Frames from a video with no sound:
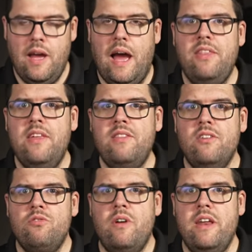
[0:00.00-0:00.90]
I think
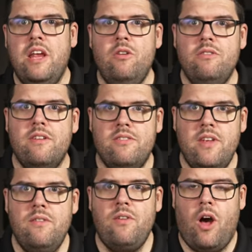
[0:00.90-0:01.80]
this right here is a
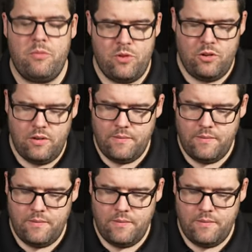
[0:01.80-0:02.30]
safe option.